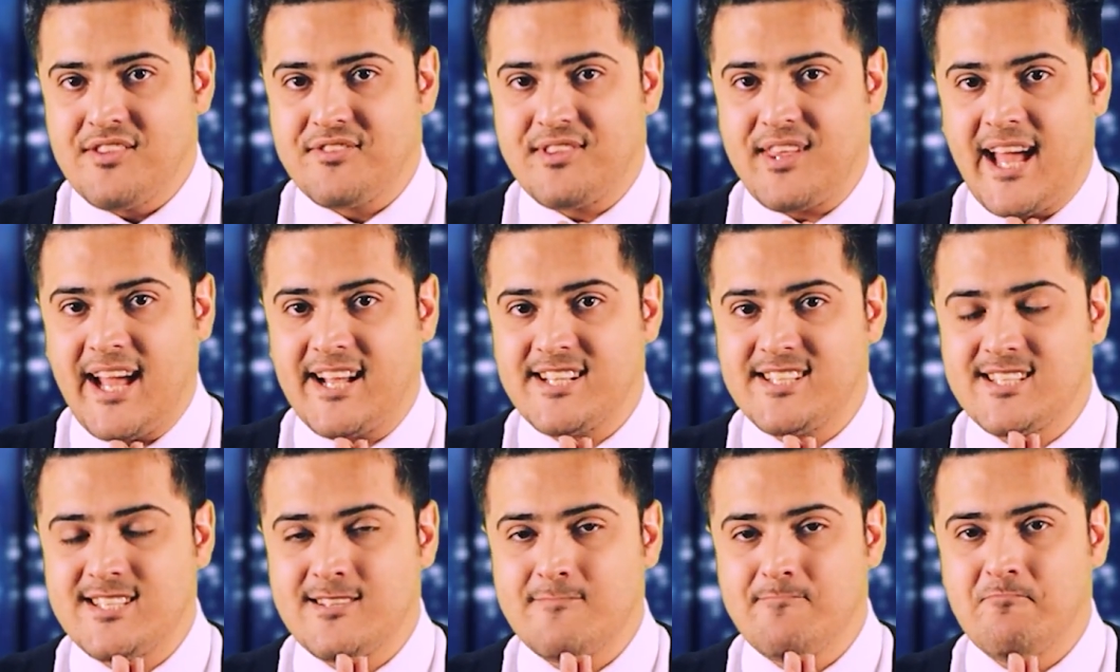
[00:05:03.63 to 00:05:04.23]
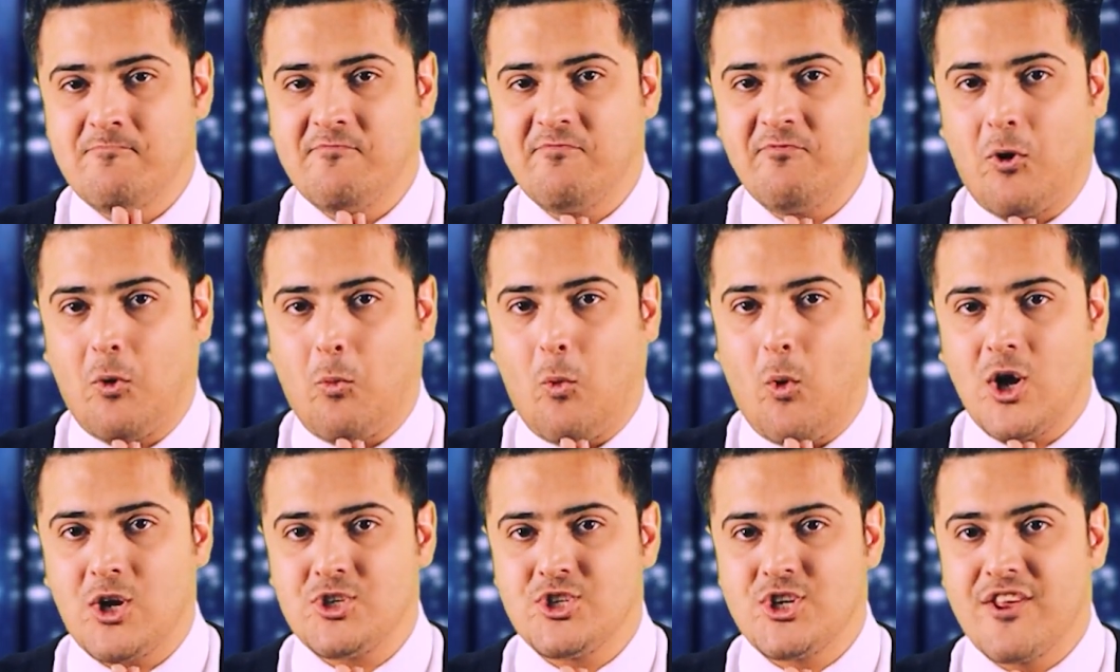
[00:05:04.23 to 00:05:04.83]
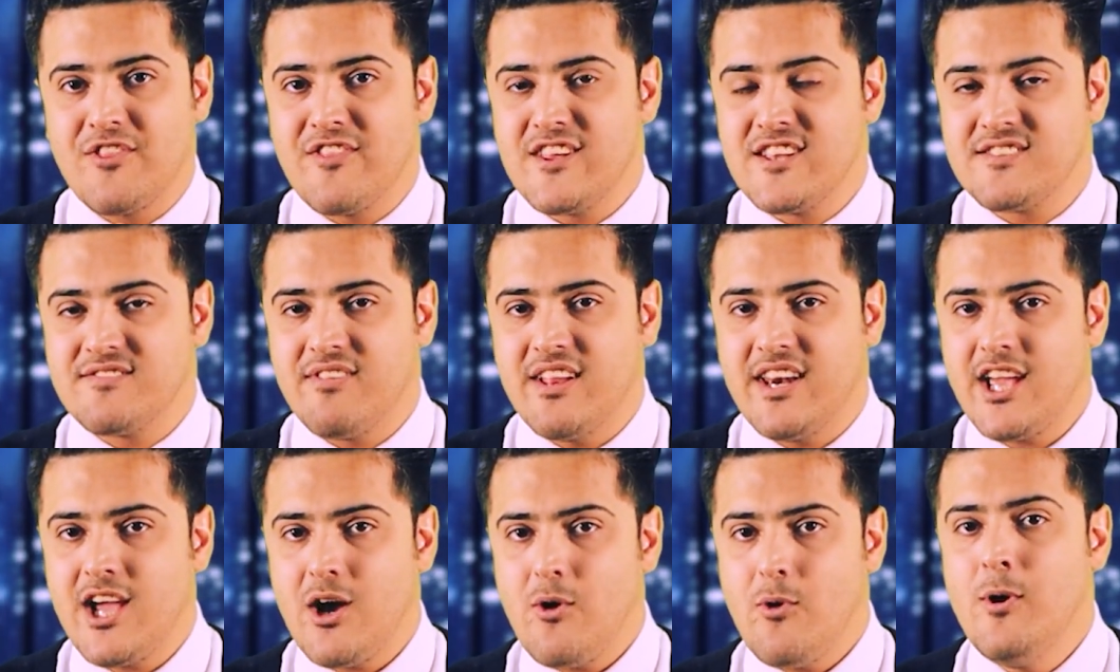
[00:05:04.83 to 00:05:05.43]
Thanks for watching this
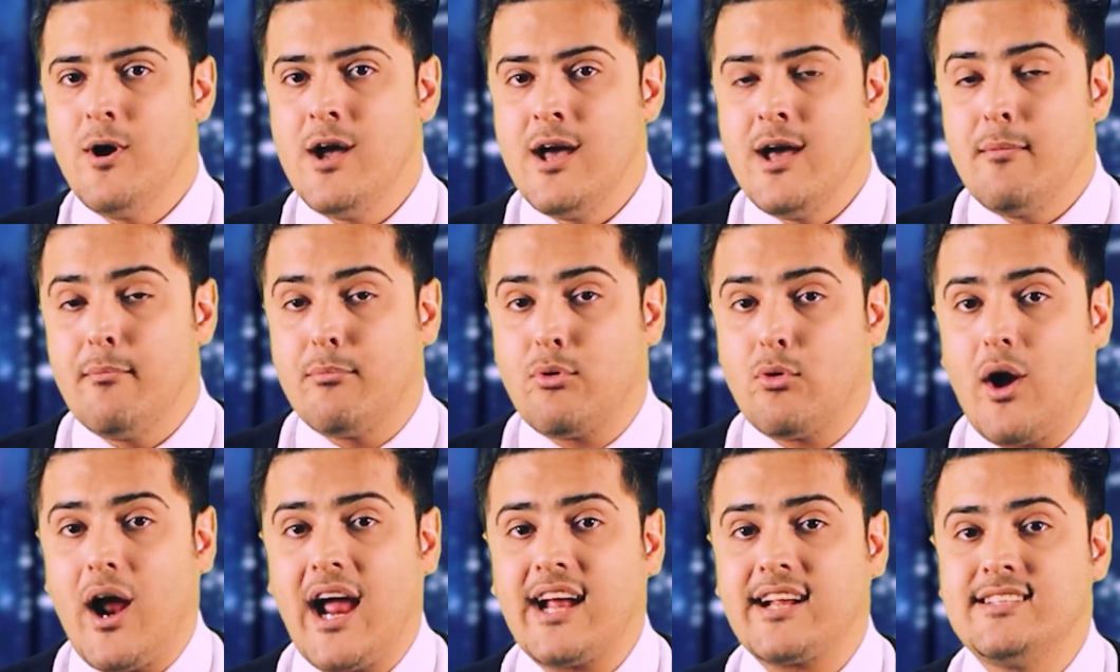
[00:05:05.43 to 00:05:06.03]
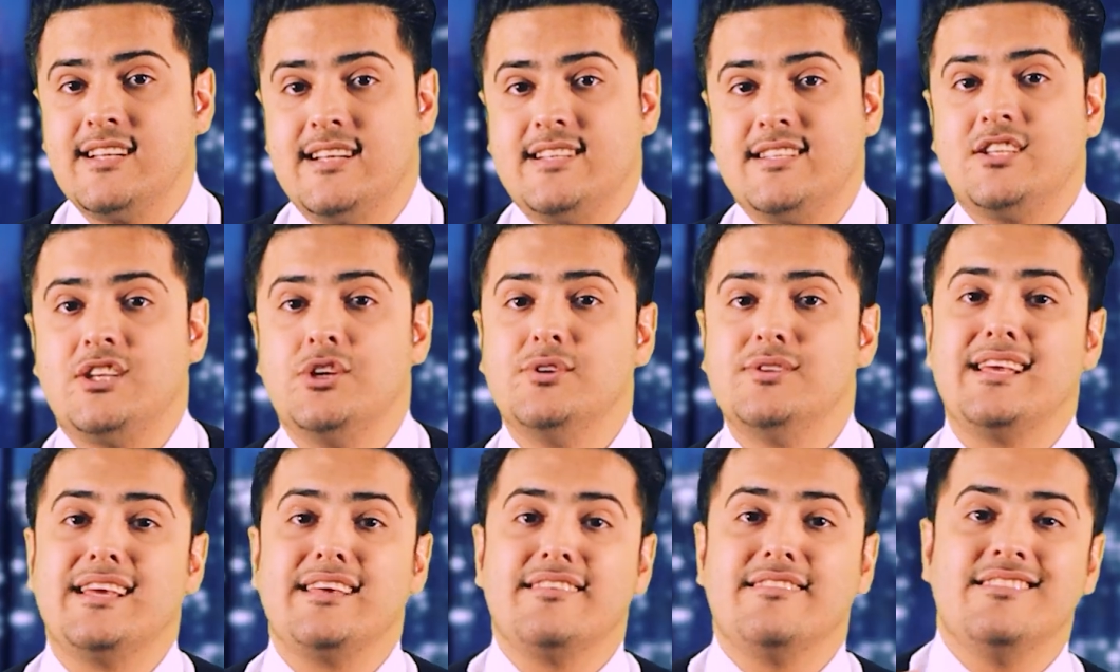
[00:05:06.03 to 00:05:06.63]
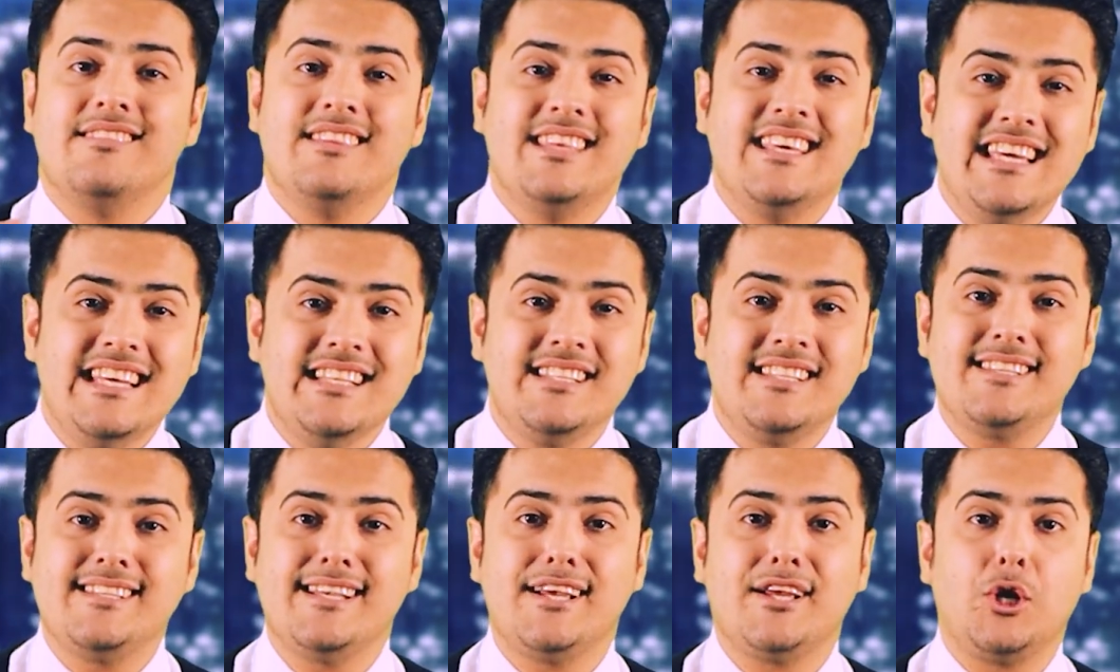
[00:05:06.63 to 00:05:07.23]
video. Practice using
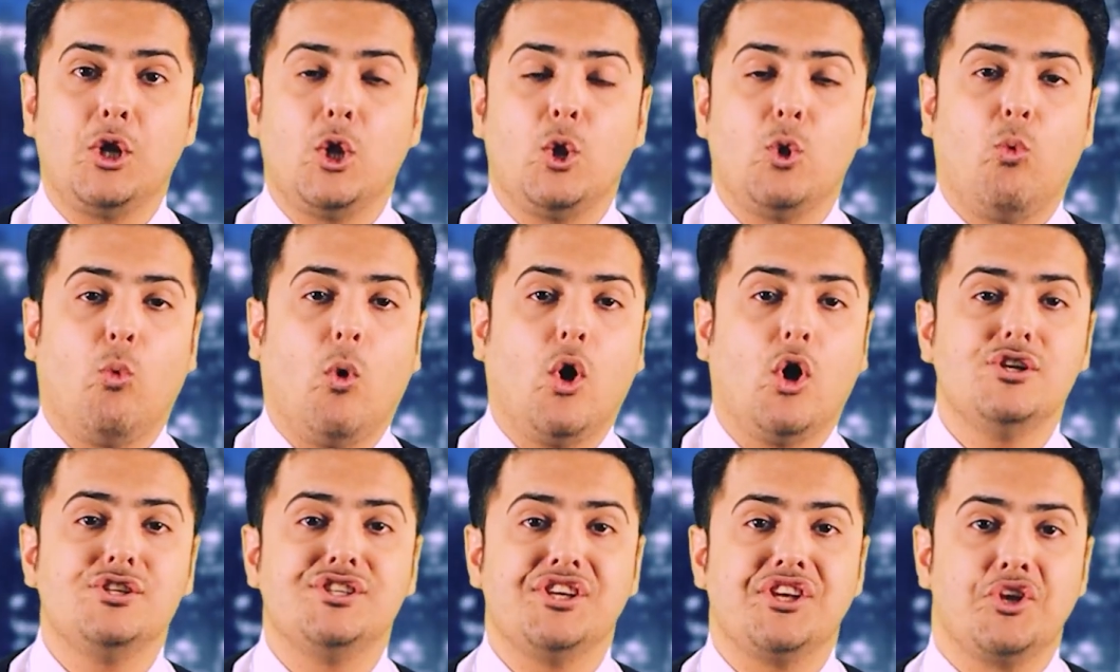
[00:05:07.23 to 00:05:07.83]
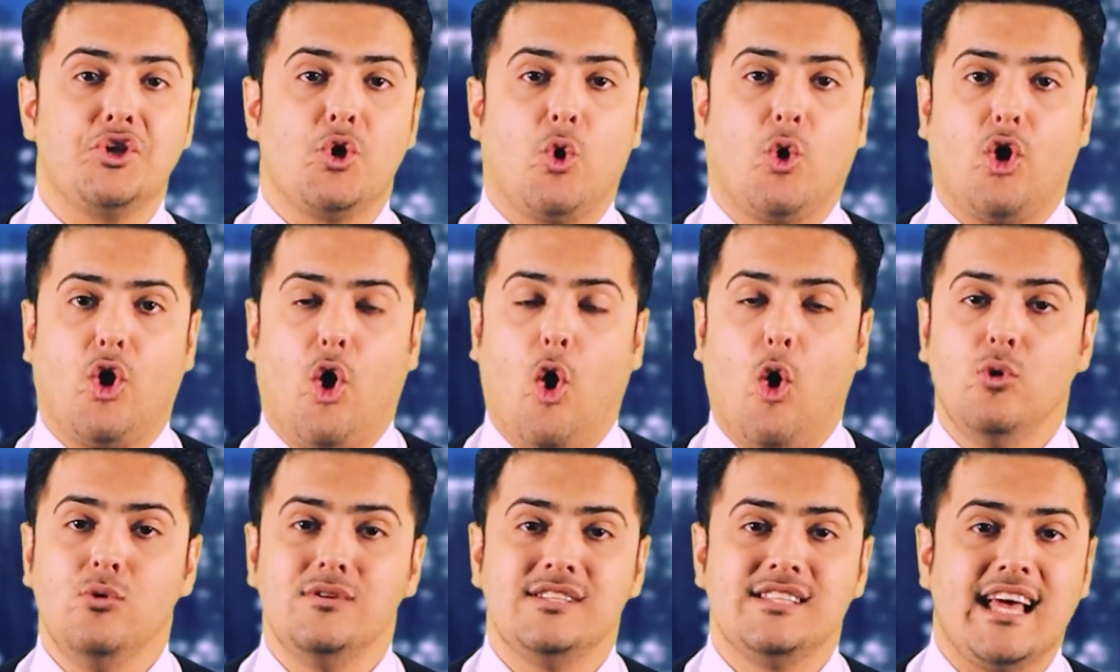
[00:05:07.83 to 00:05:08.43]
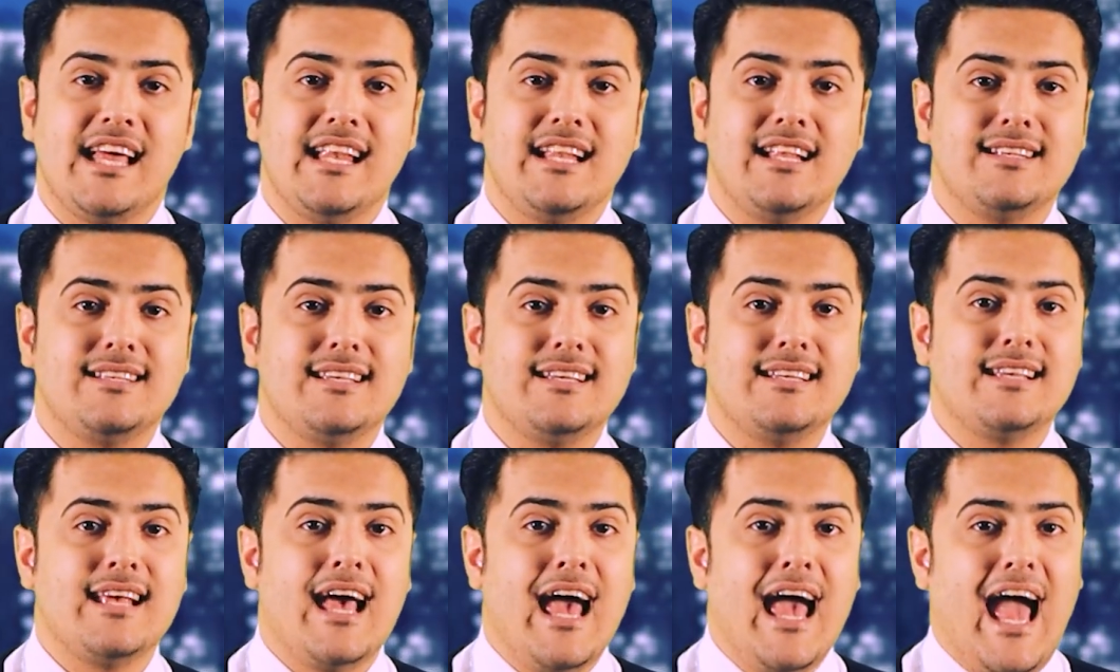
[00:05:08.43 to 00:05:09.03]
these signal words in your own
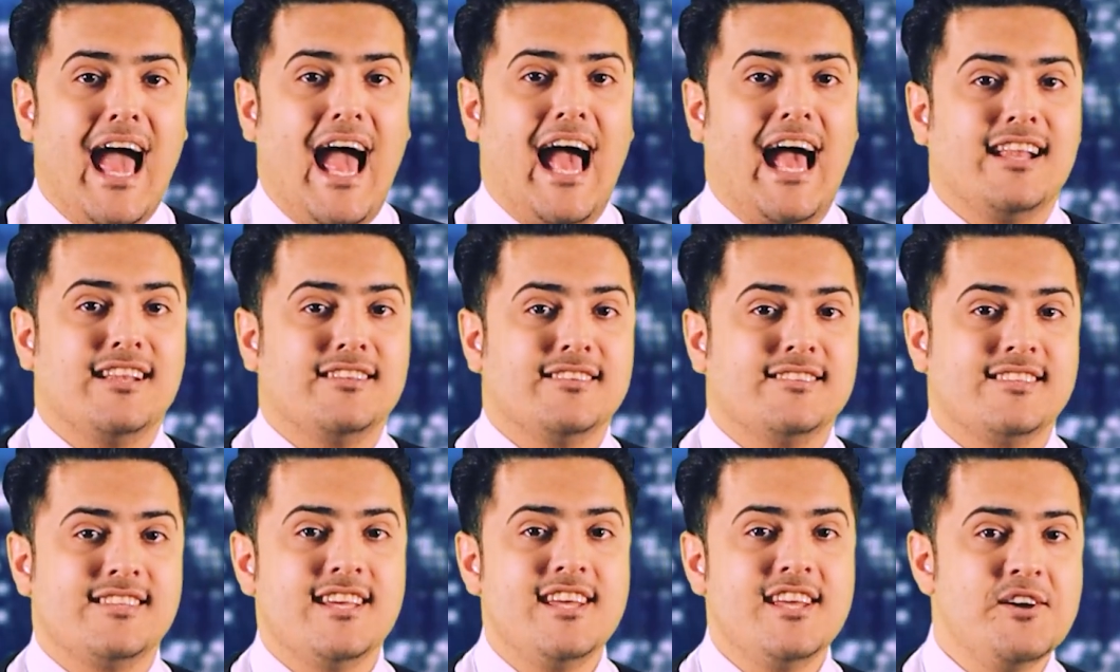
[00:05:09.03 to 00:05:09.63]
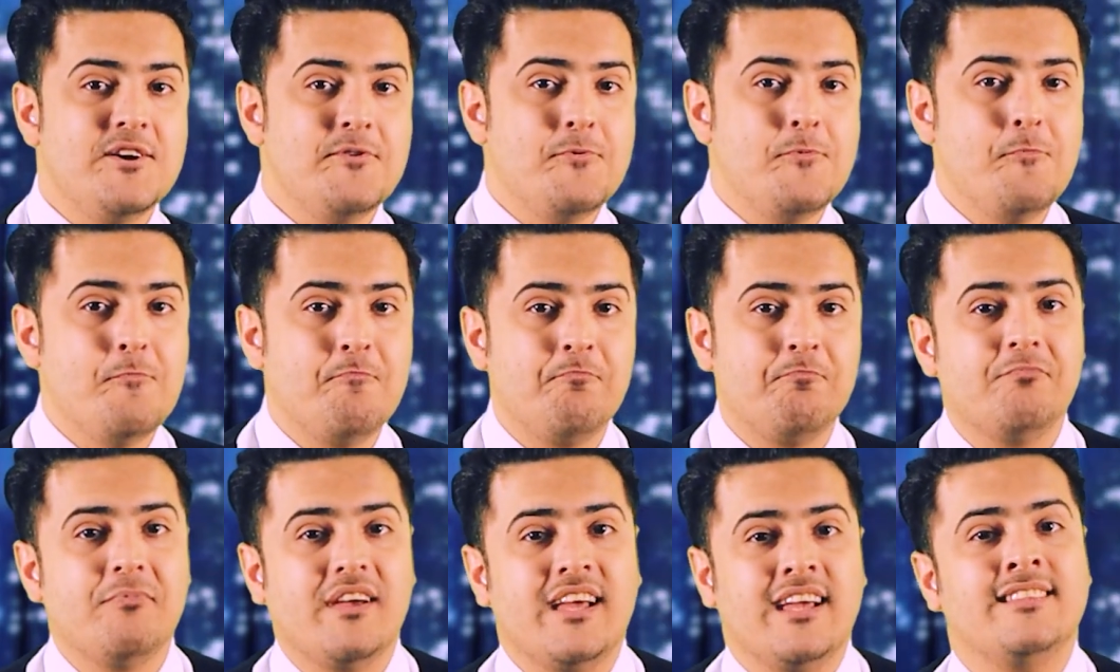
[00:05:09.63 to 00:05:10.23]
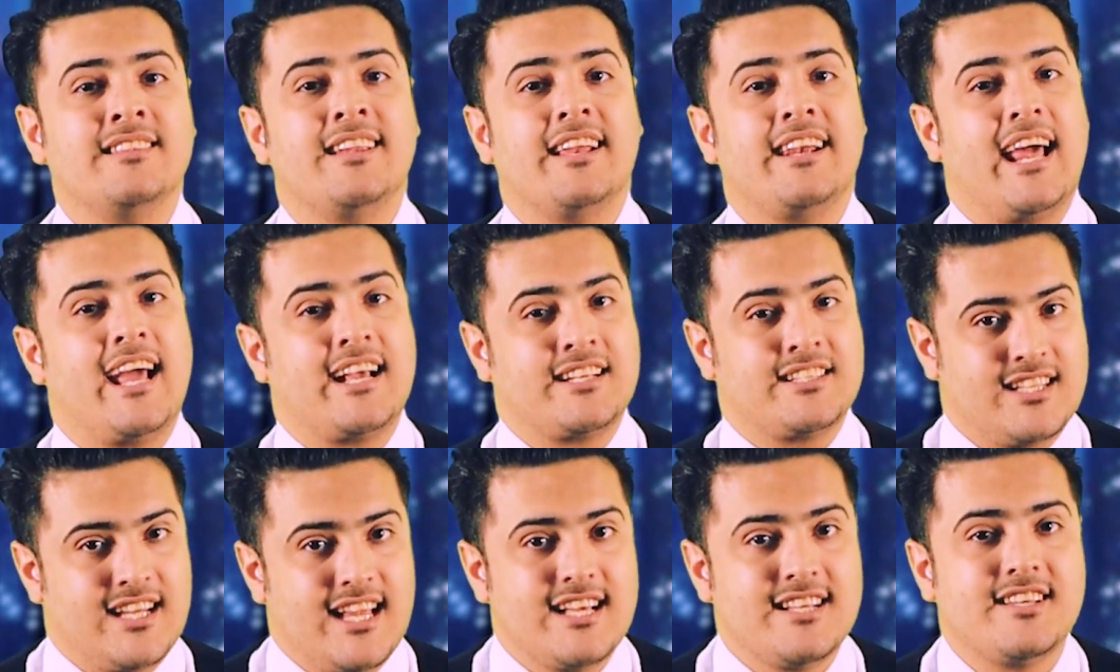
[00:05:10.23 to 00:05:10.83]
sentences and see you in the
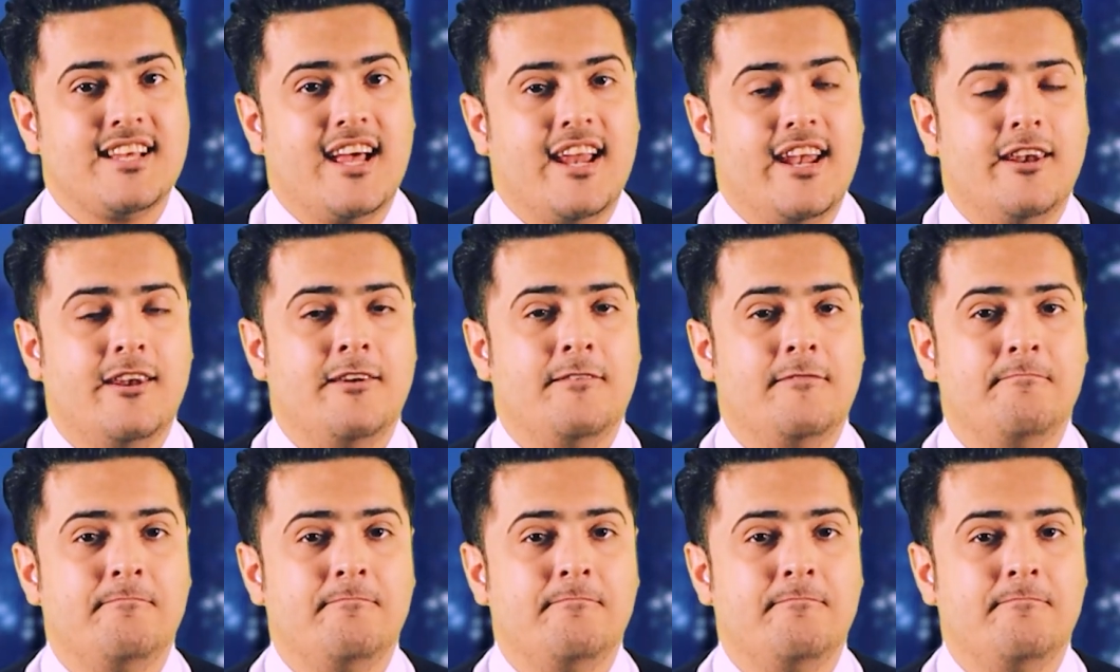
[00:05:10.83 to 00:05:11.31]
next lesson.